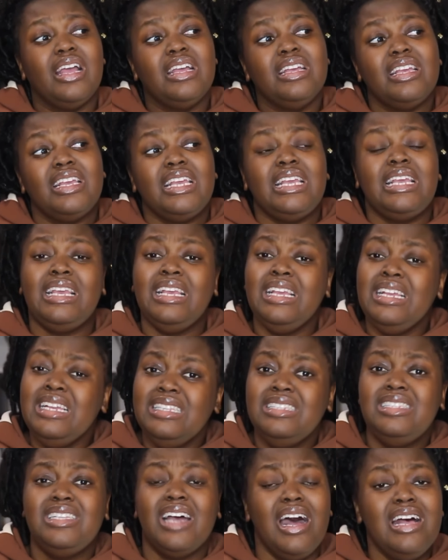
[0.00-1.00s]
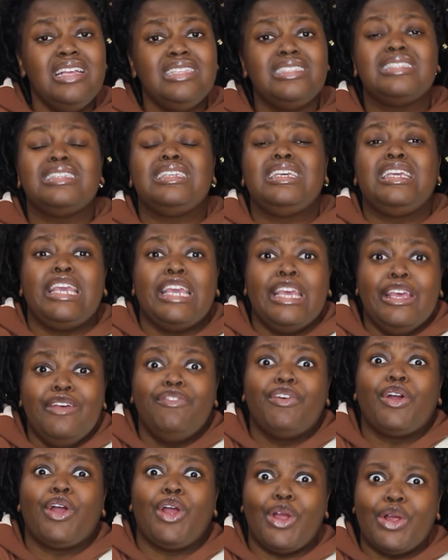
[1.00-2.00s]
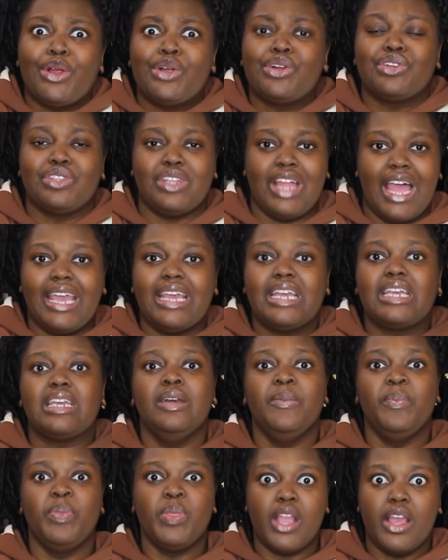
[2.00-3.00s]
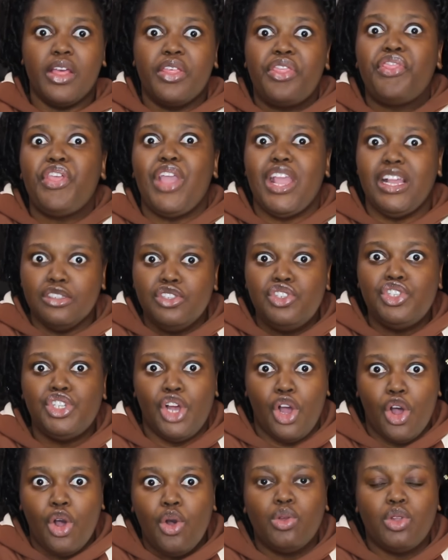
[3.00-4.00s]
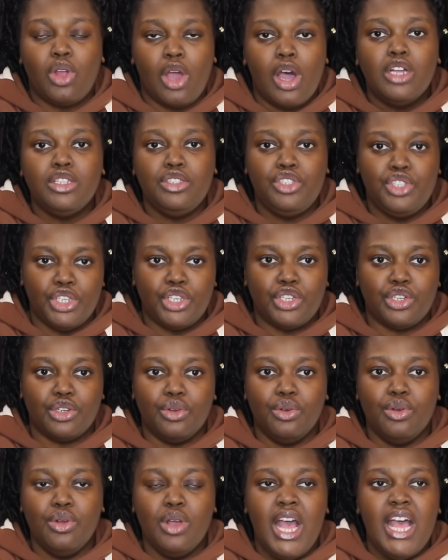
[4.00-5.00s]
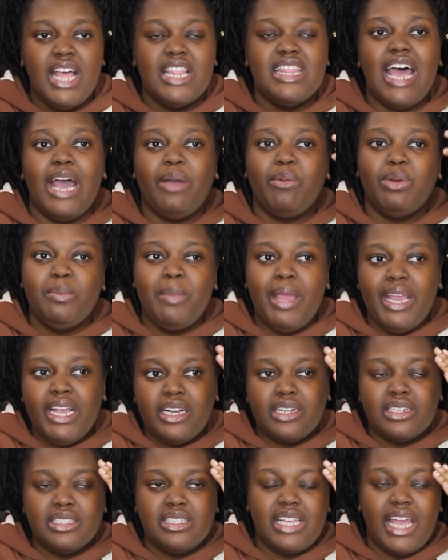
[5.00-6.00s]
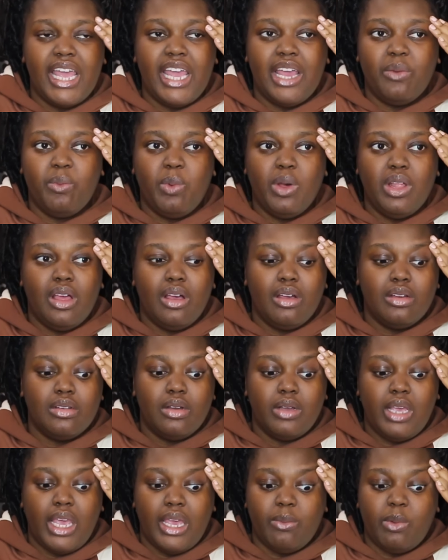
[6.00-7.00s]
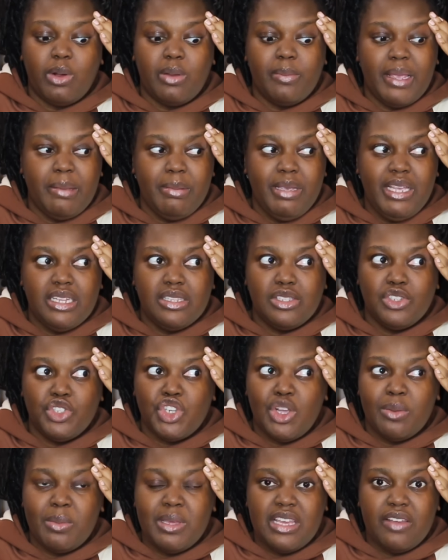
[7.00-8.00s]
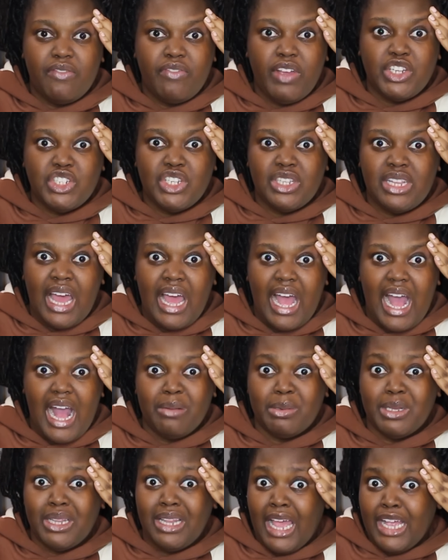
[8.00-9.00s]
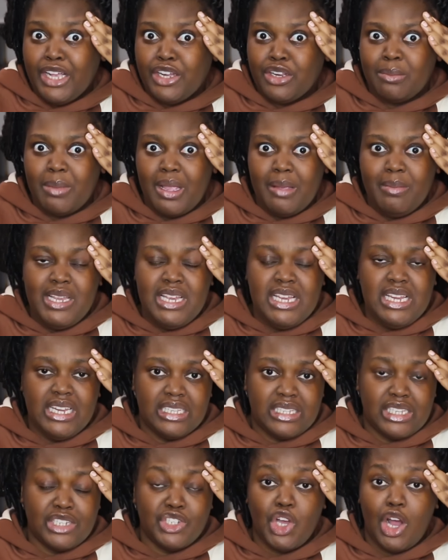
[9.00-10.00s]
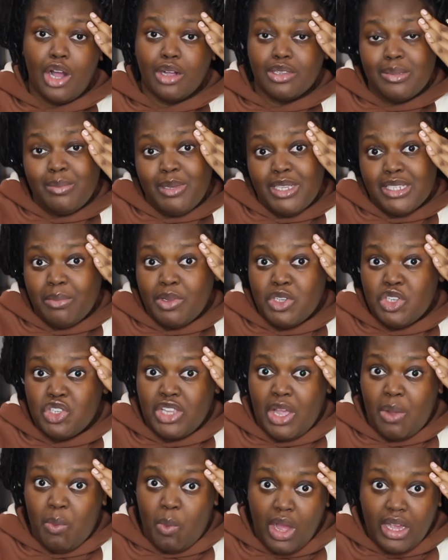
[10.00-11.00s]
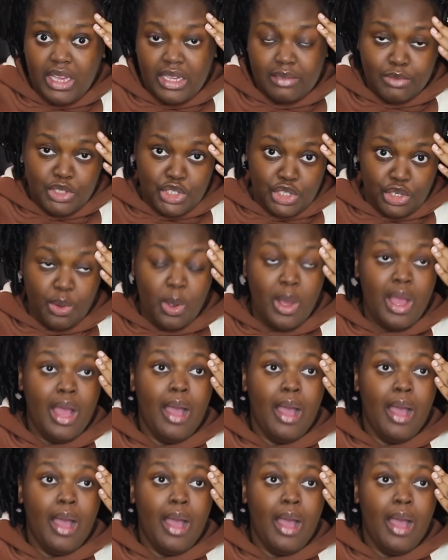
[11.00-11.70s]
he does give her, like, things to hold on to that would make her say, well, okay, well, maybe he doesn't show me the affection that I would like, or maybe he doesn't talk to me as much as I want him to,